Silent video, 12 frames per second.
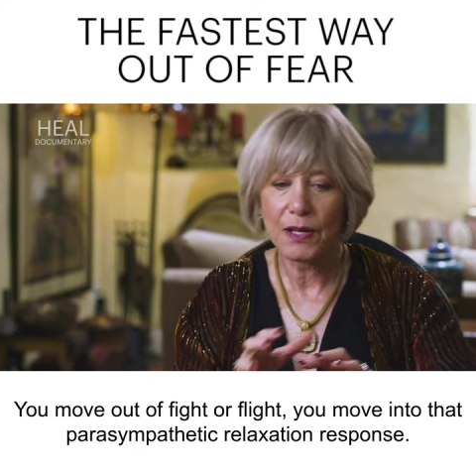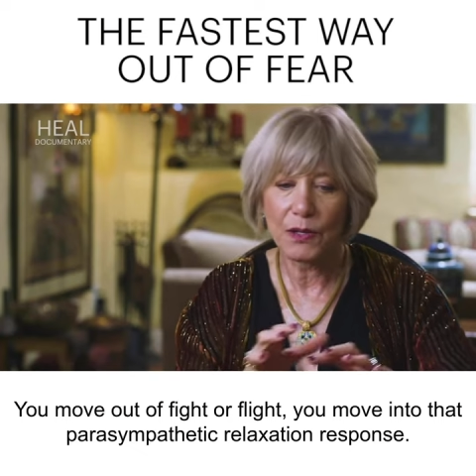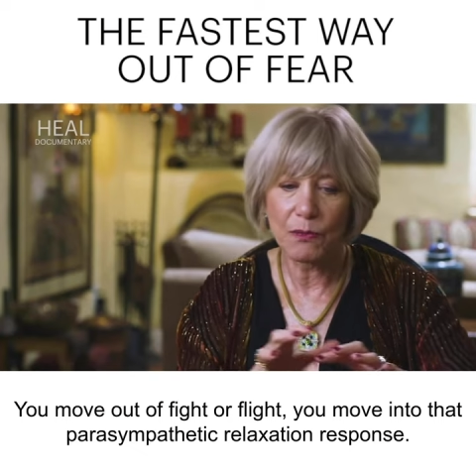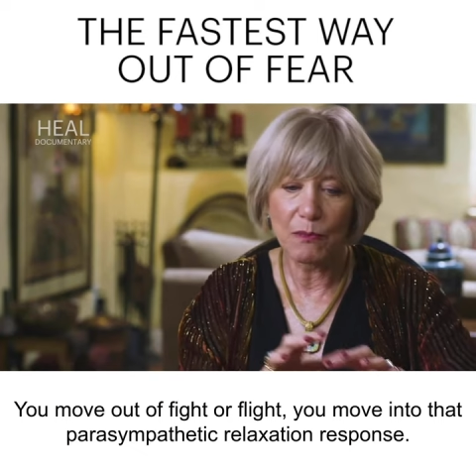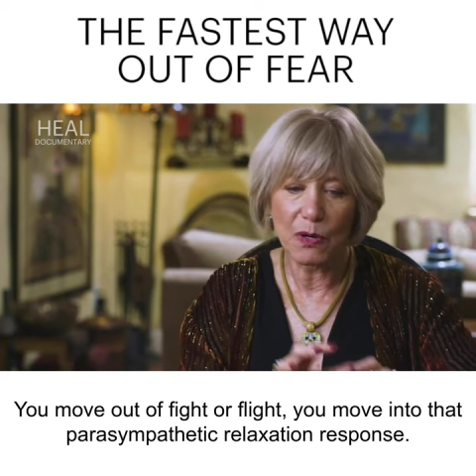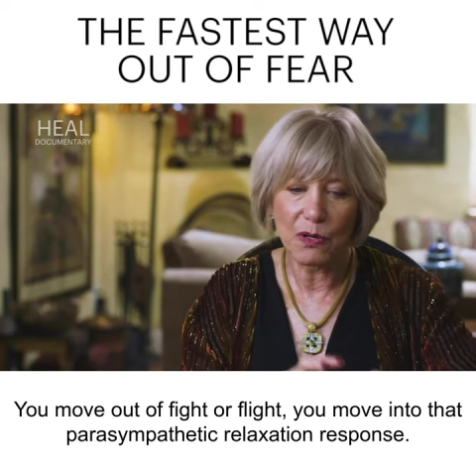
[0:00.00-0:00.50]

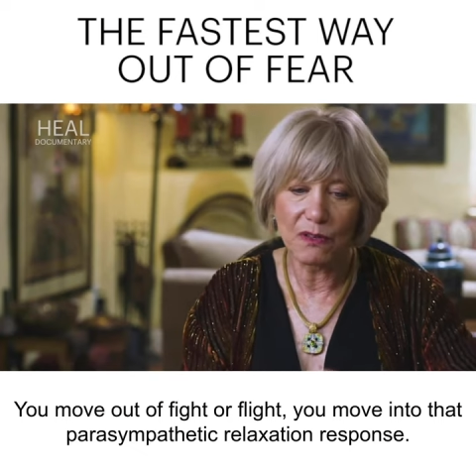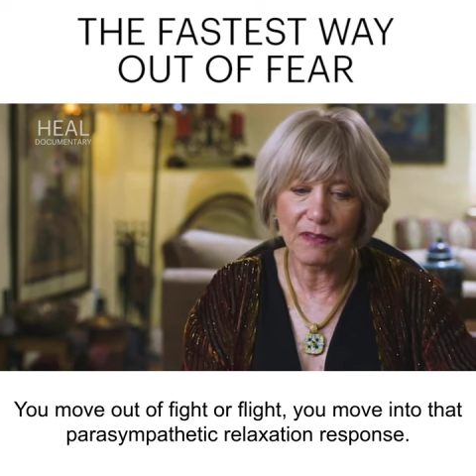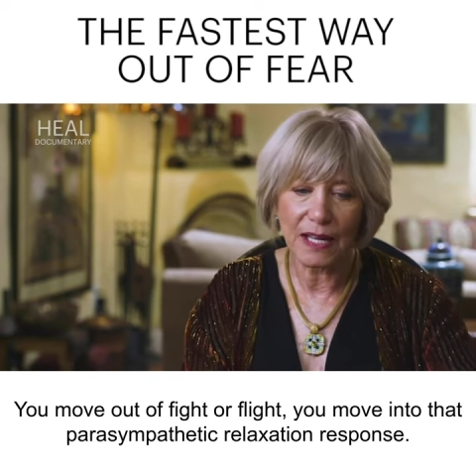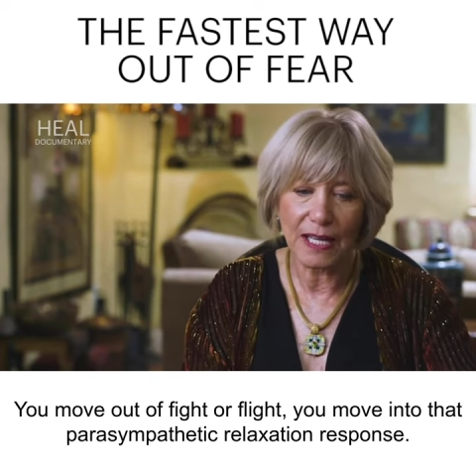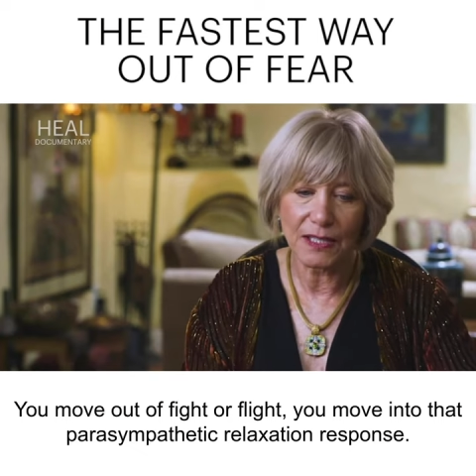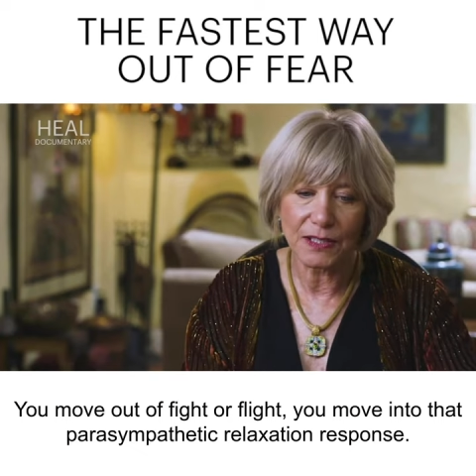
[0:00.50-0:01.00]
You
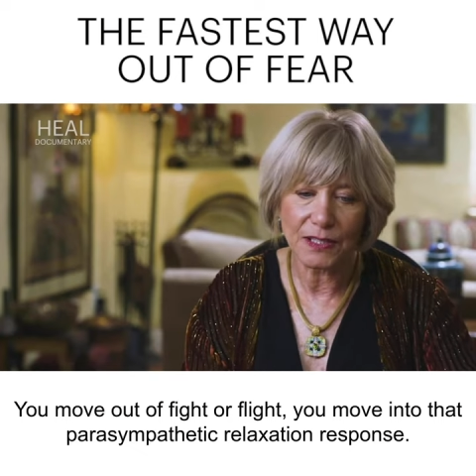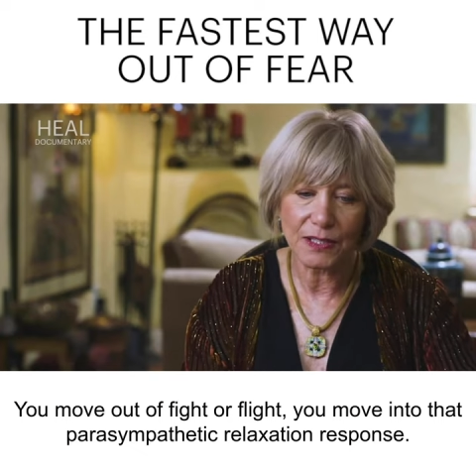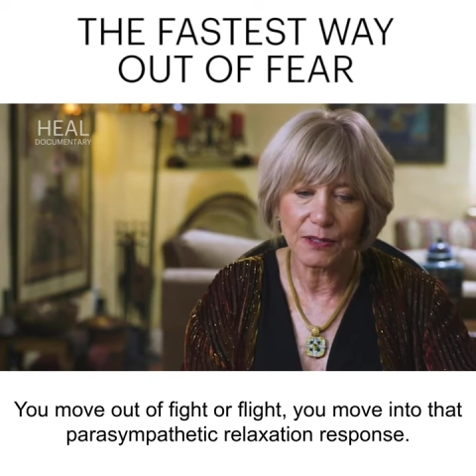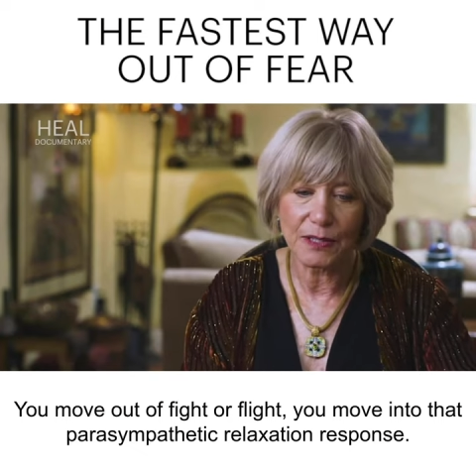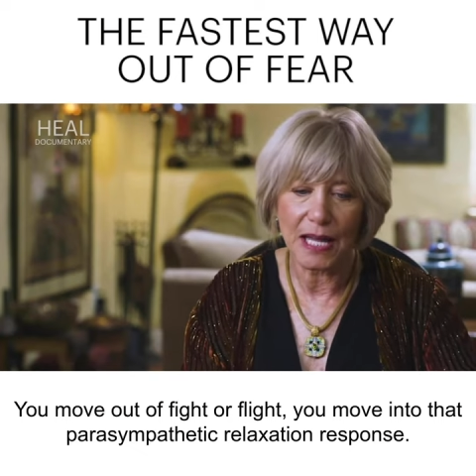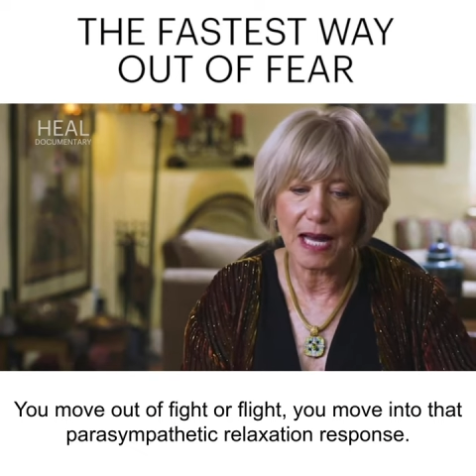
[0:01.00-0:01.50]
move
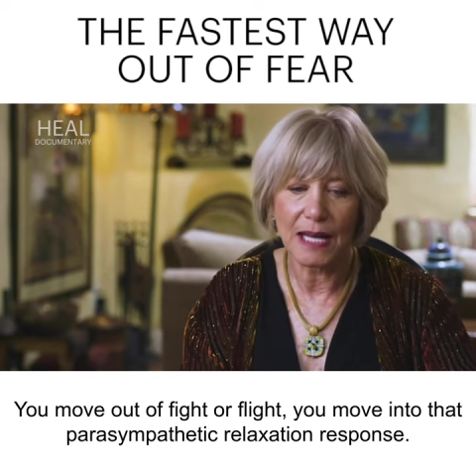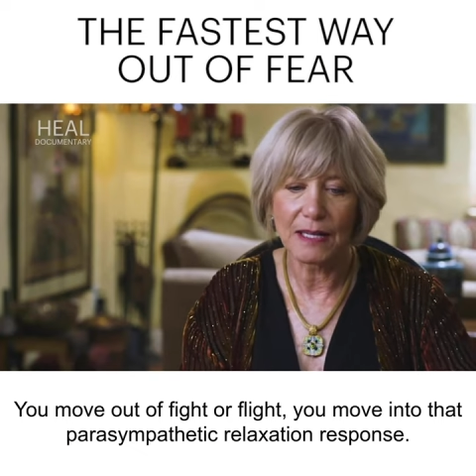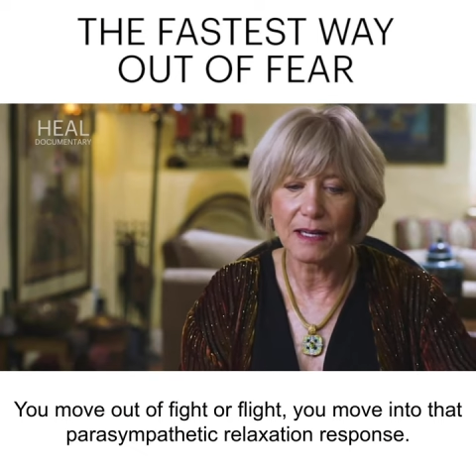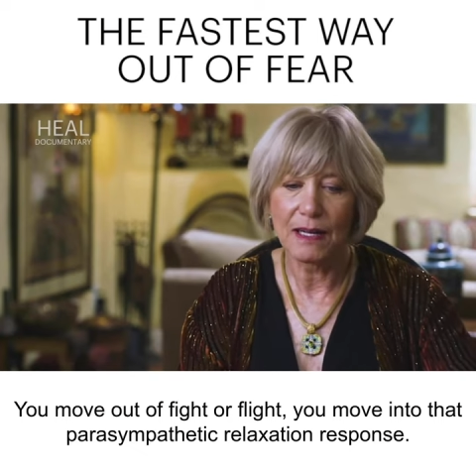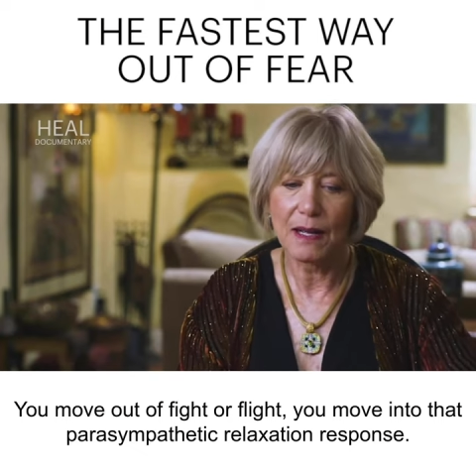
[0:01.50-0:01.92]
into that